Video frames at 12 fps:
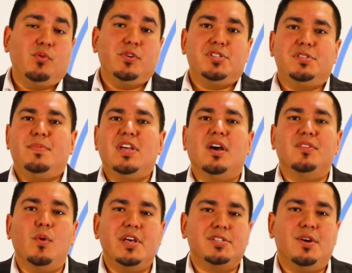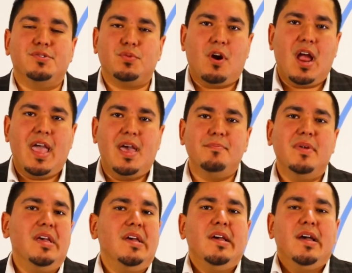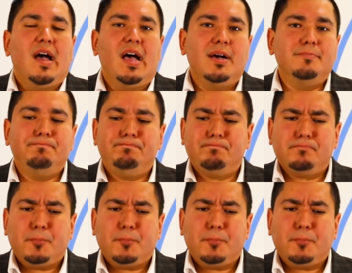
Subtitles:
which is big on the West Coast where I am,